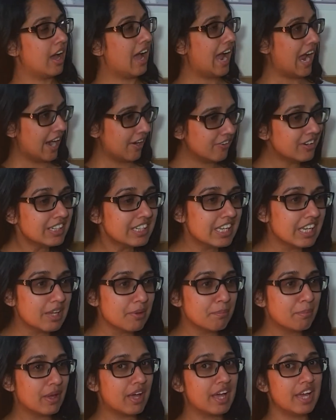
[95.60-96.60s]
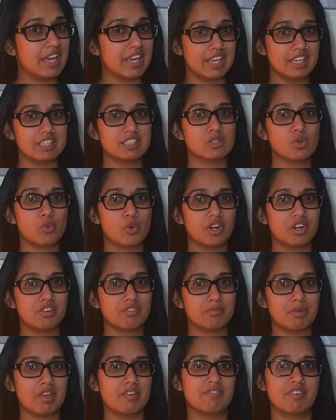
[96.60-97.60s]
Arequipa is one of
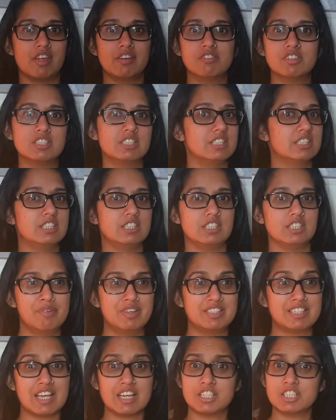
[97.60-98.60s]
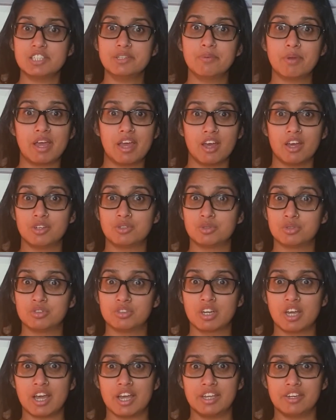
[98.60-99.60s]
my favorite cities. It's actually where our tour
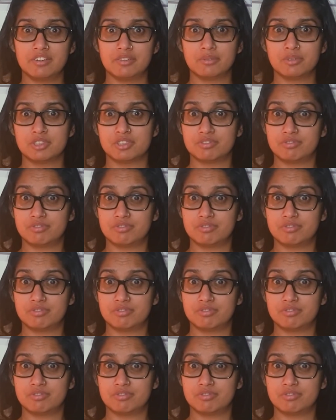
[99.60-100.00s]
guide was